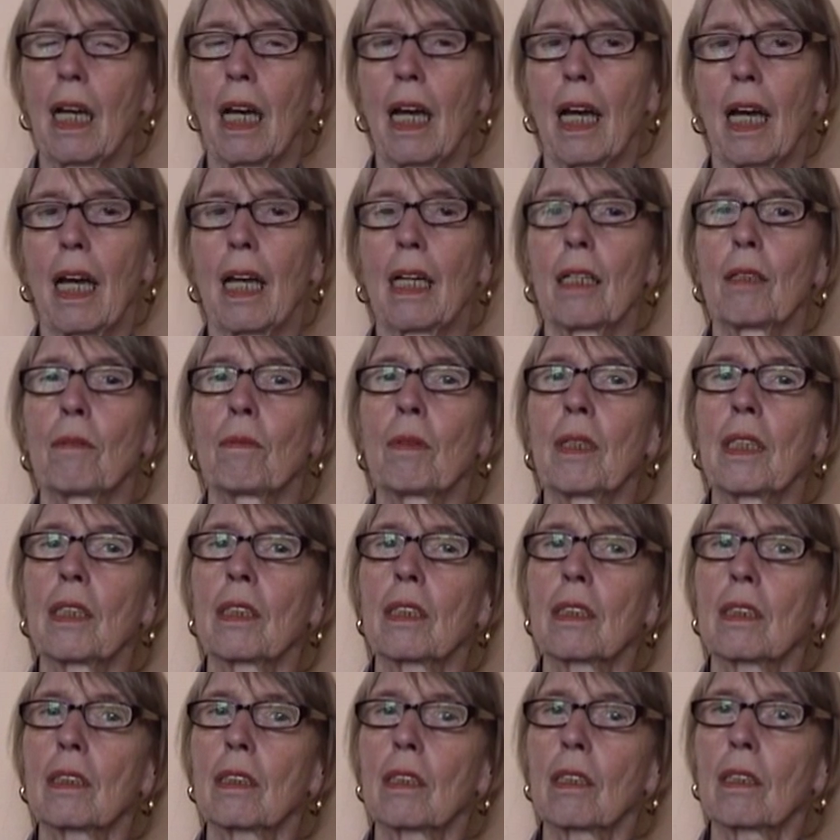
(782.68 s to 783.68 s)
And
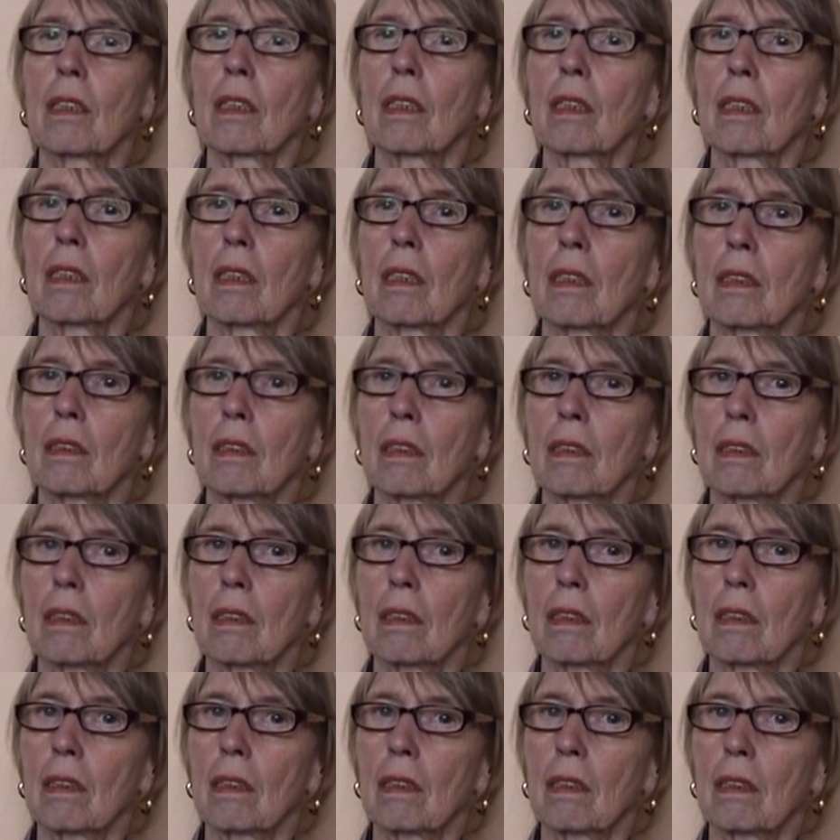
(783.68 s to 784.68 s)
with
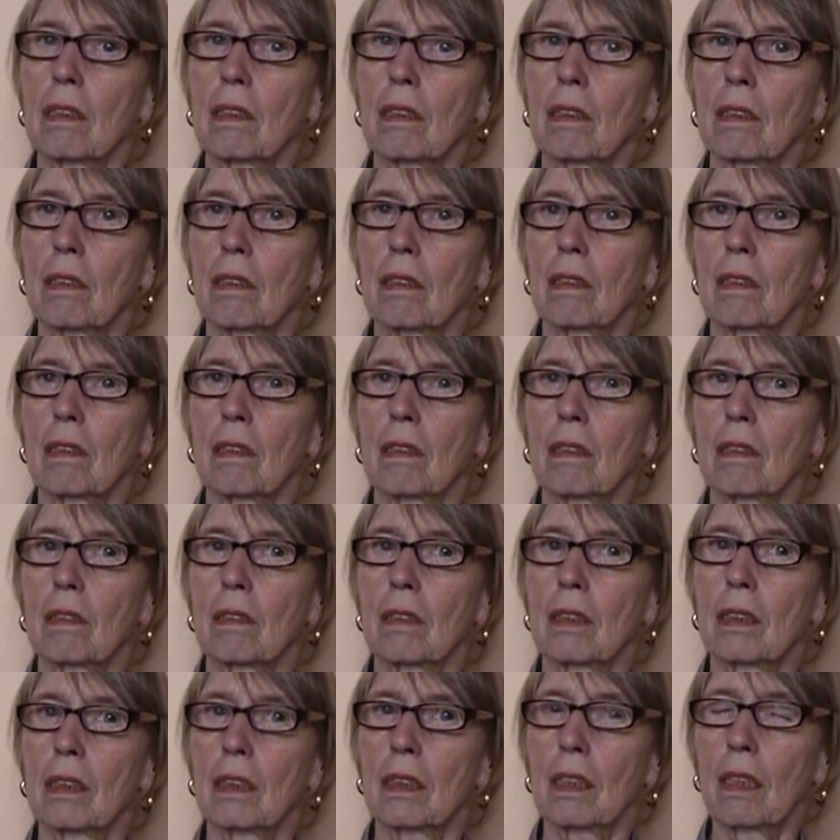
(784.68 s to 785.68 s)
the
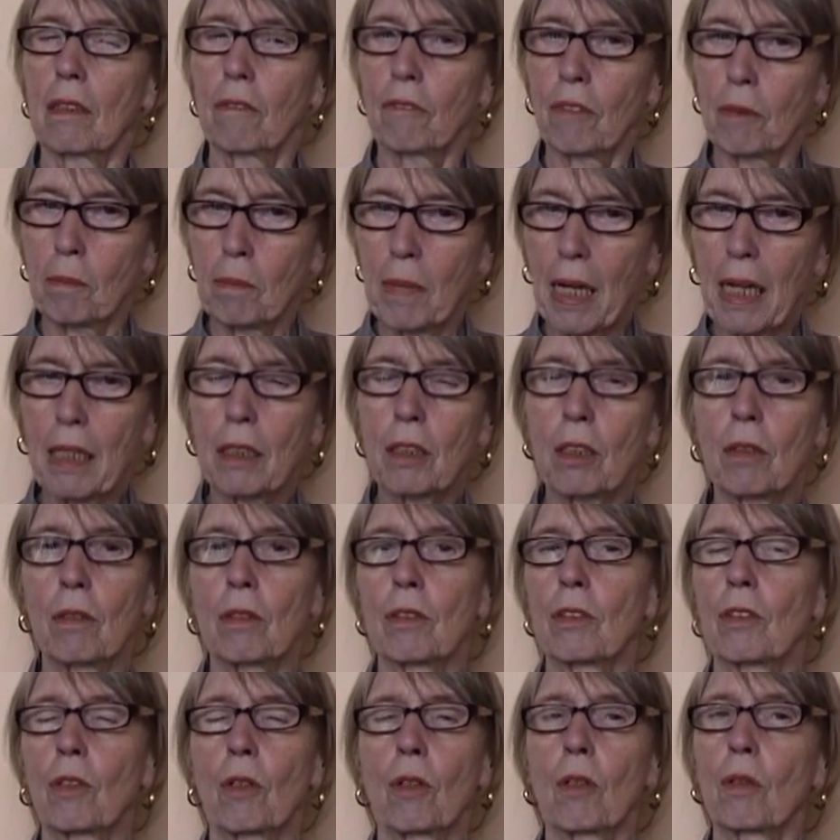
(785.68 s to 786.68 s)
Silva mind
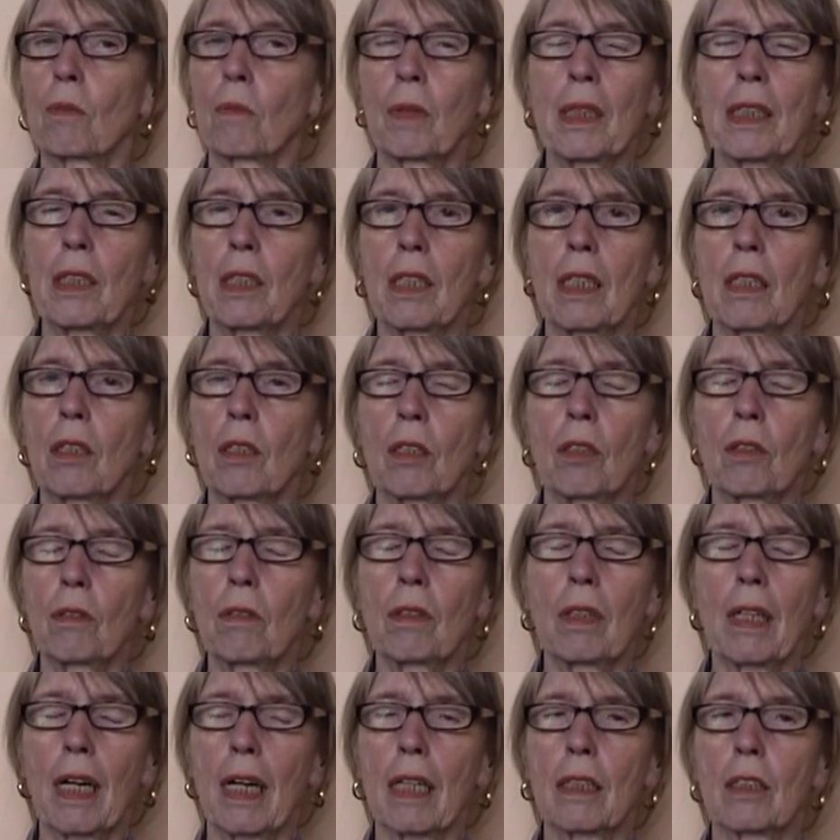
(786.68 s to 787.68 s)
control, we didn't do
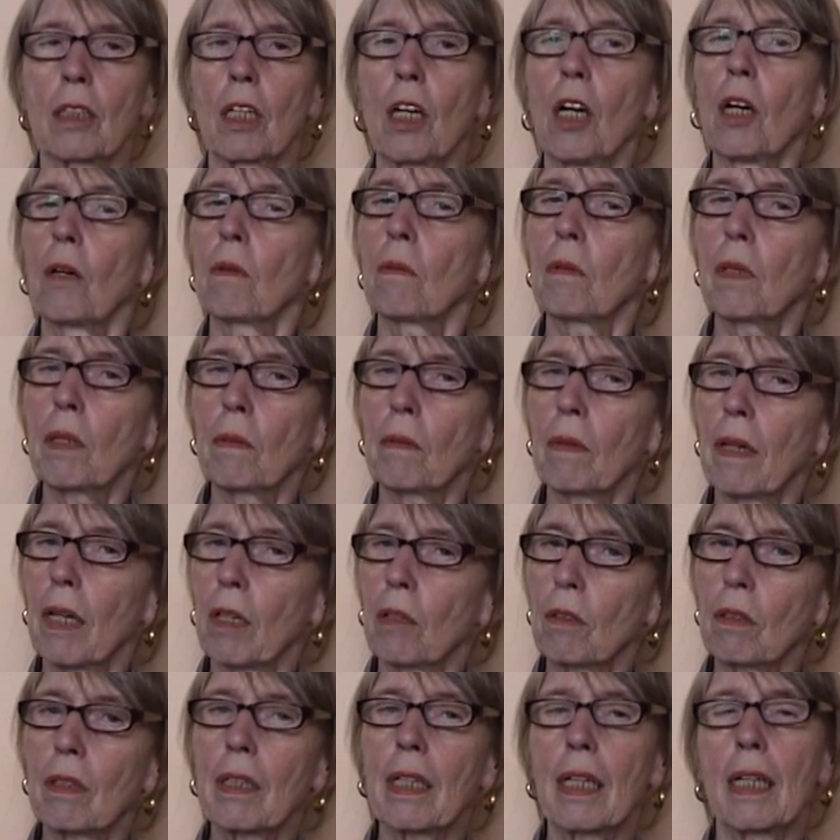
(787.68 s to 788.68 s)
that. We were
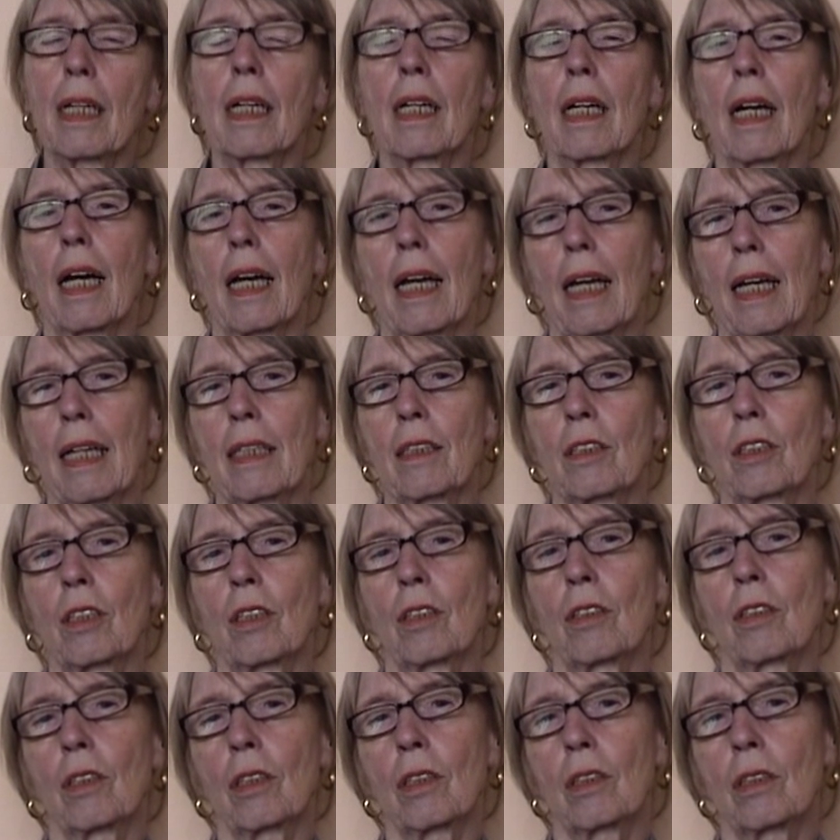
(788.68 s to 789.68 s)
looking at
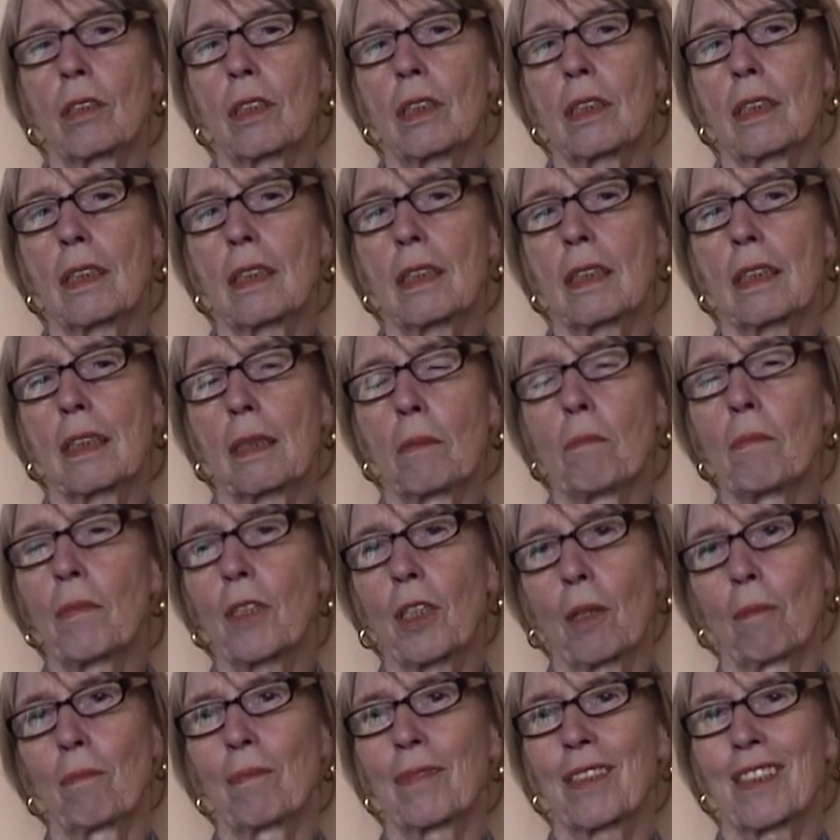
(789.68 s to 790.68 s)
the
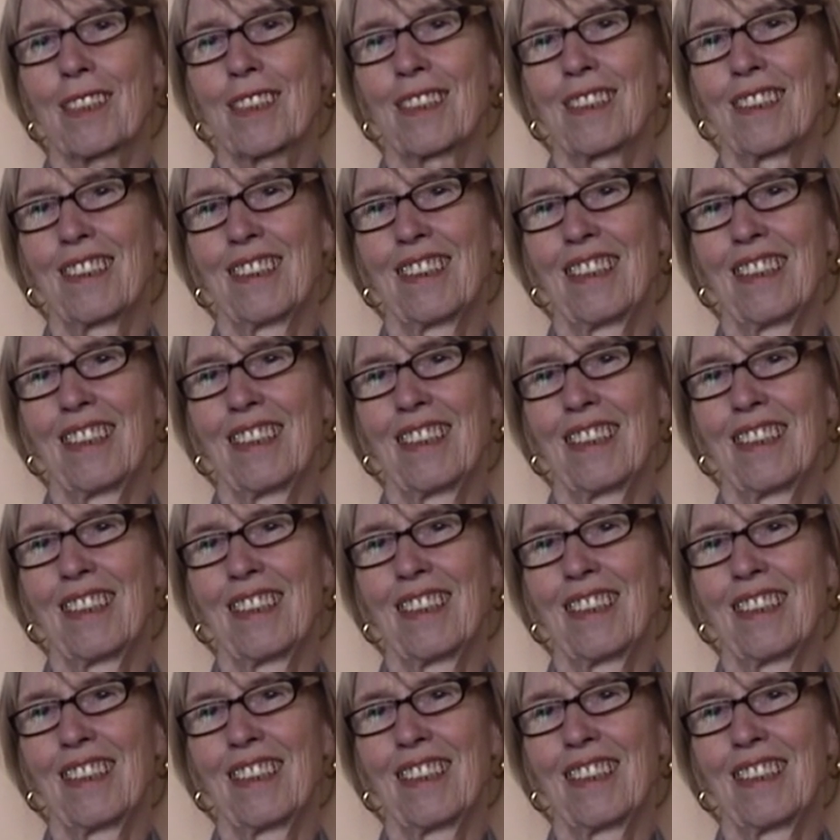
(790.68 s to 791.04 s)
symptoms.